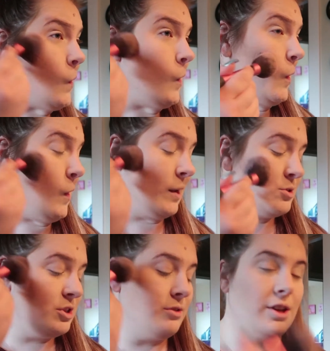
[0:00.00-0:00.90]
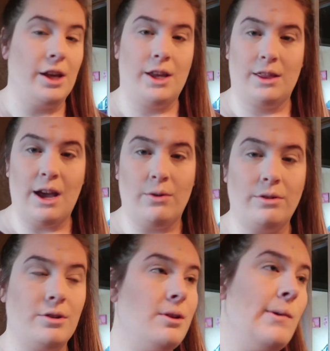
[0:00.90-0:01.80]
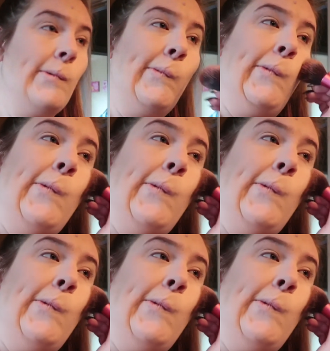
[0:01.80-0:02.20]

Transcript: and I actually really like that one too.